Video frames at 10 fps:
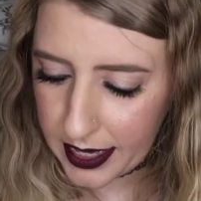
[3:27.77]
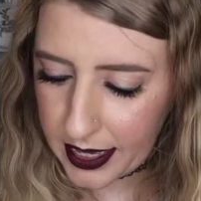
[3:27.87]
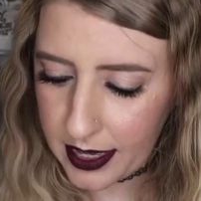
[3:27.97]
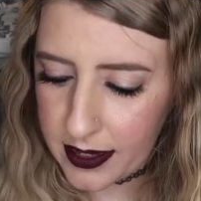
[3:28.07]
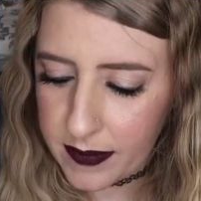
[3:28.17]

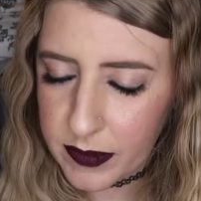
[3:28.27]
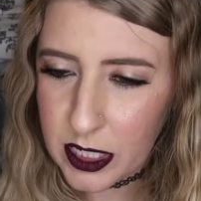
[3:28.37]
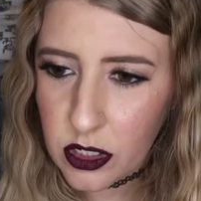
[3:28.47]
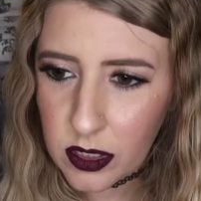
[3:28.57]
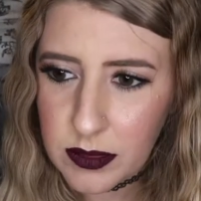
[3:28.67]
Um,
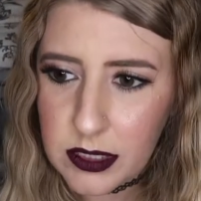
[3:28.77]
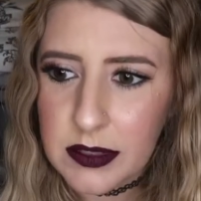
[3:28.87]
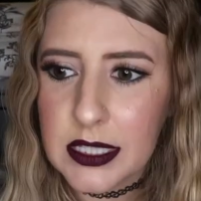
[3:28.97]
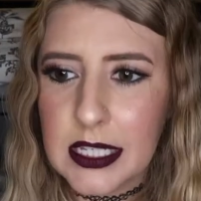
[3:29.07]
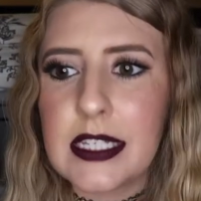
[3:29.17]
in terms
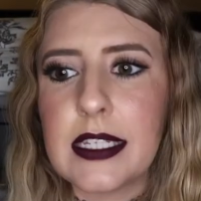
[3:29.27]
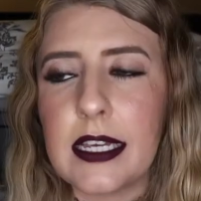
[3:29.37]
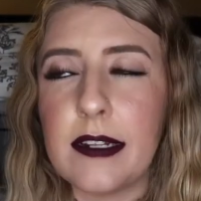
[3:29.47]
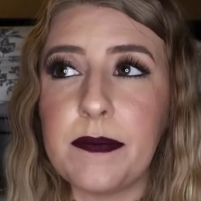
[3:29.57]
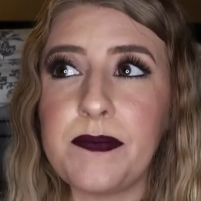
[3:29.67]
of
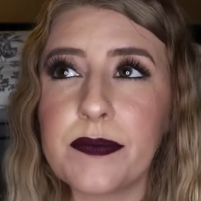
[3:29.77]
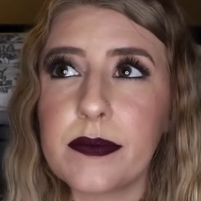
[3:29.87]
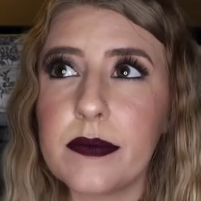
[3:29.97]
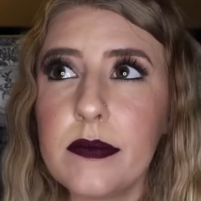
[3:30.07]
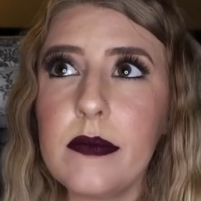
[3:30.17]
season,
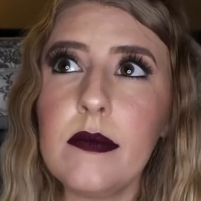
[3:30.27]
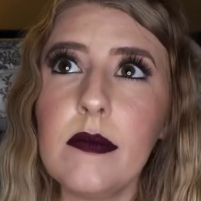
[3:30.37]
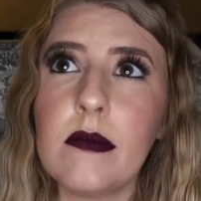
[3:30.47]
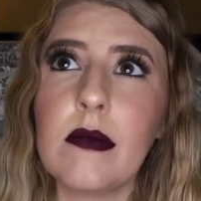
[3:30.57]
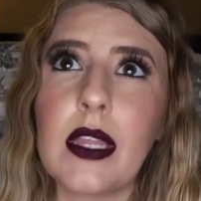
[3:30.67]

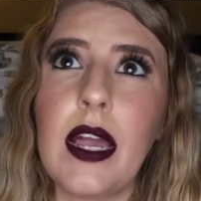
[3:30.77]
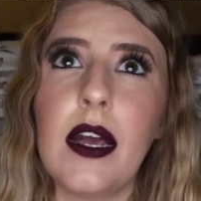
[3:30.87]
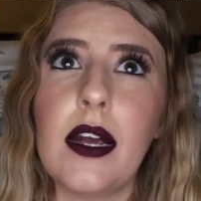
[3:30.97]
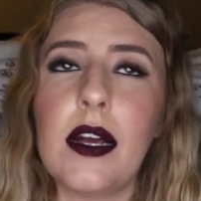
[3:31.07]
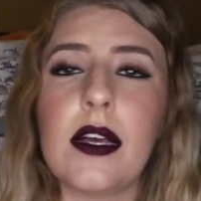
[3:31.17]

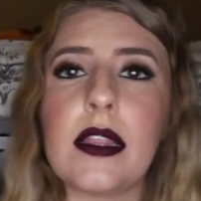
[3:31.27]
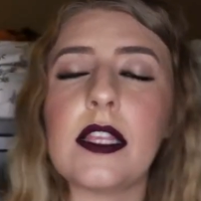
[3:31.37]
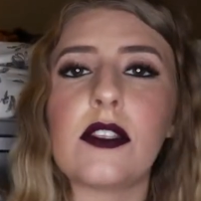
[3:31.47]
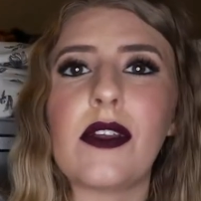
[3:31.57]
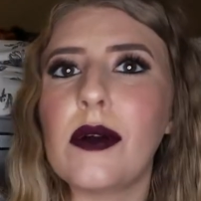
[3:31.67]
uh,
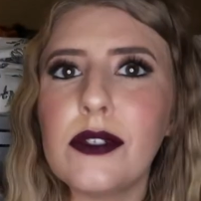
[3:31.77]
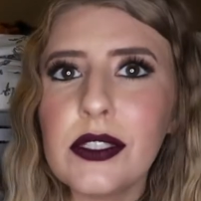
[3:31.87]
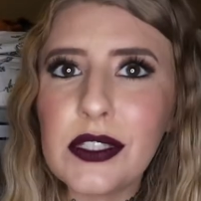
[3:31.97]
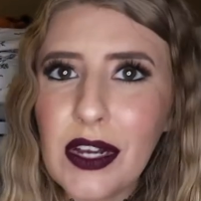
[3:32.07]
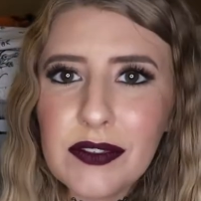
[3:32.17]
go
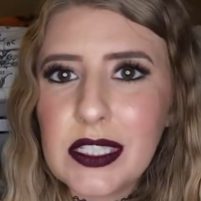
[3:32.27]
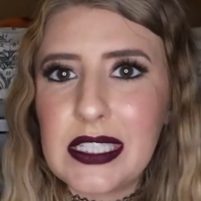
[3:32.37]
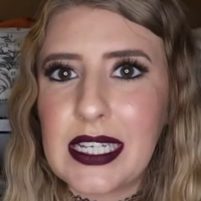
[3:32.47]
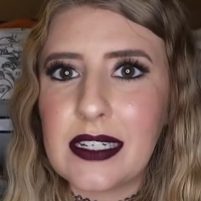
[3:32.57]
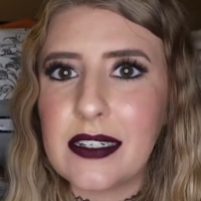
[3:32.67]
during the off
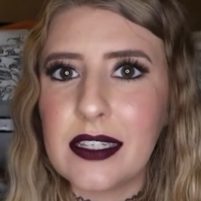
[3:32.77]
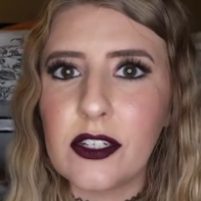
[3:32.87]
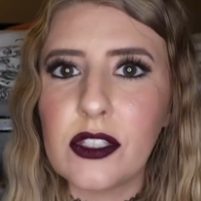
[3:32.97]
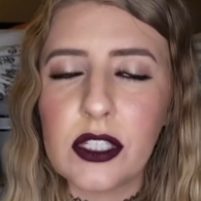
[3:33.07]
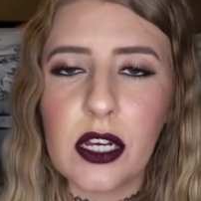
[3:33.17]
season.
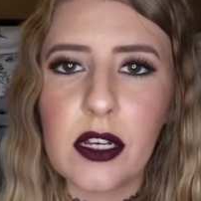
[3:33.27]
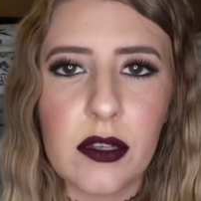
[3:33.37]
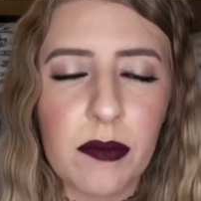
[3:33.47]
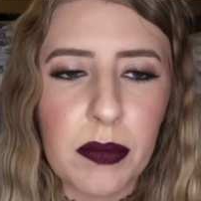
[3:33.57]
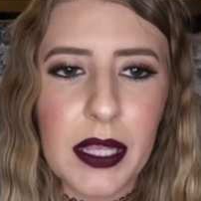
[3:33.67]
There's
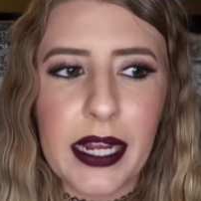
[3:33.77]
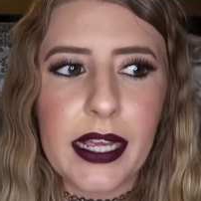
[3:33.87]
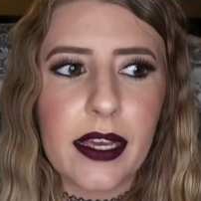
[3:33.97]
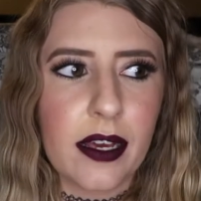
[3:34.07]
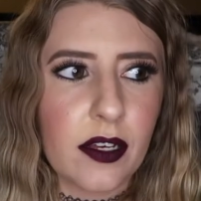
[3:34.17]
uh,
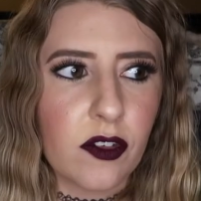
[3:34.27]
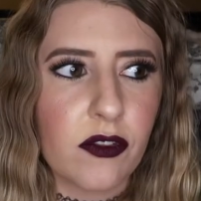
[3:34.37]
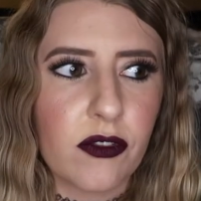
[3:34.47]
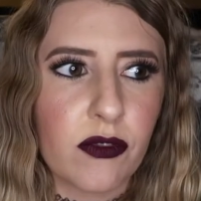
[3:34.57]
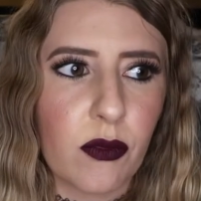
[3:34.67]
plenty
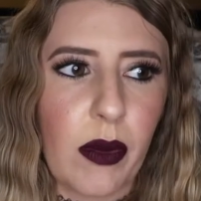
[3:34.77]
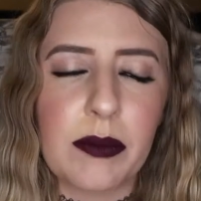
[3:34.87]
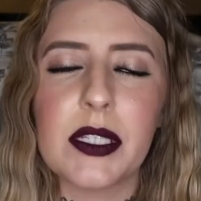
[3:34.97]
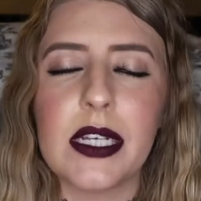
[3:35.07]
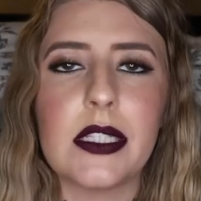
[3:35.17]
of
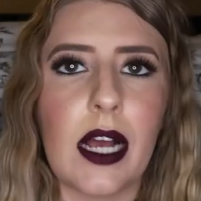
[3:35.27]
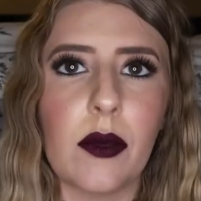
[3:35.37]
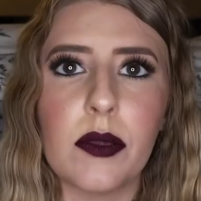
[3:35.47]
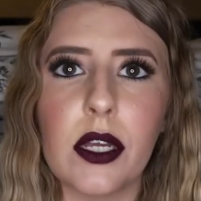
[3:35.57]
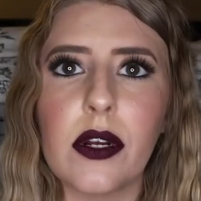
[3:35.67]
websites
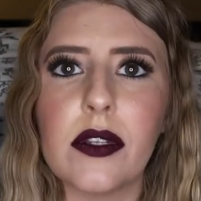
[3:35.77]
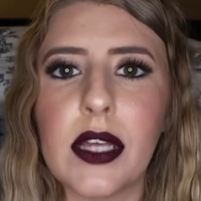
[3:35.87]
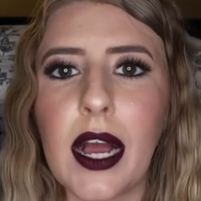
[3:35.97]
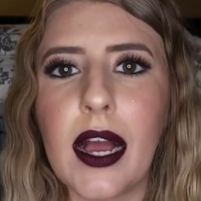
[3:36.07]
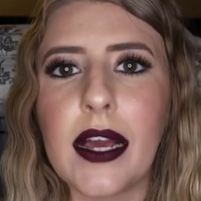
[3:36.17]
out there
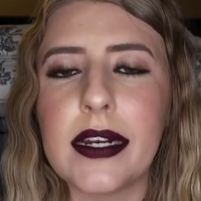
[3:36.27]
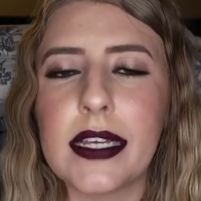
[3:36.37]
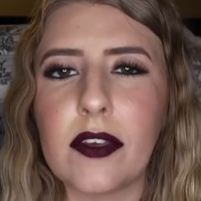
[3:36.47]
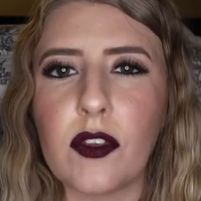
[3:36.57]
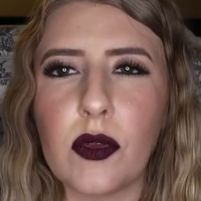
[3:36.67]

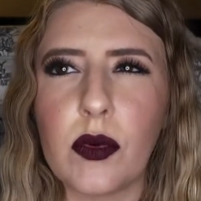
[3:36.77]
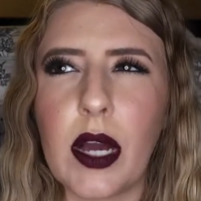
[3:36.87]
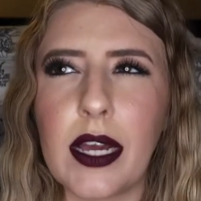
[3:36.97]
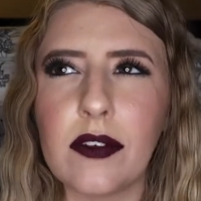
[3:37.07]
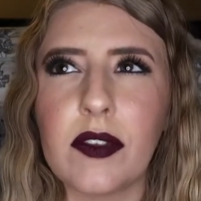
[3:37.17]
that give you
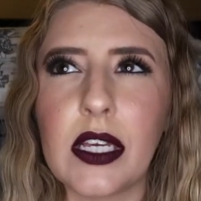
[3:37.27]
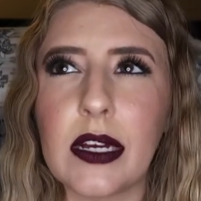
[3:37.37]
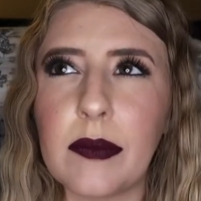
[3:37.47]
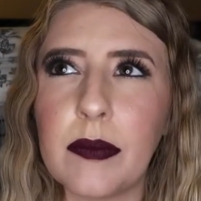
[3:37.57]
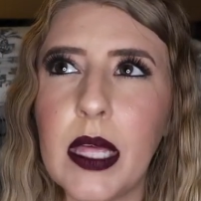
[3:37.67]
kind of like
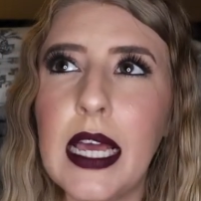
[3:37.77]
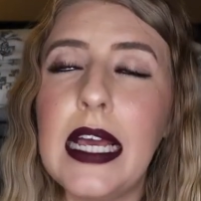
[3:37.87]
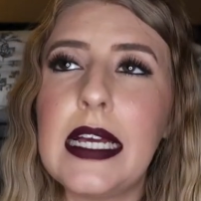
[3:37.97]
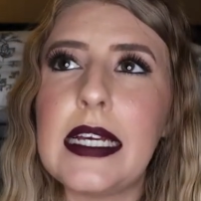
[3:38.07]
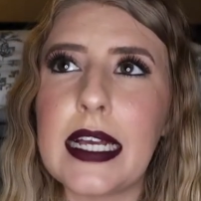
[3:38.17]
um,
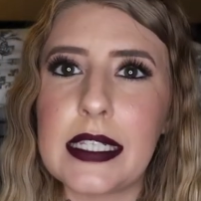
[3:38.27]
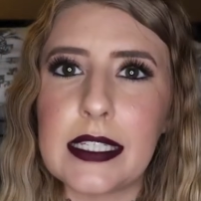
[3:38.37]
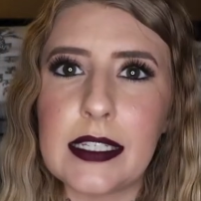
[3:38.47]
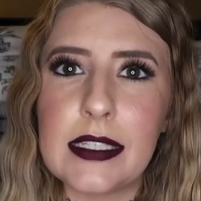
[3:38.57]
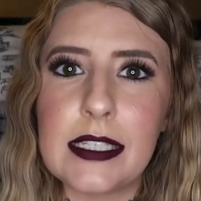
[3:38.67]
it's
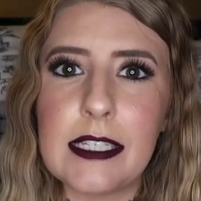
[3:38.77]
a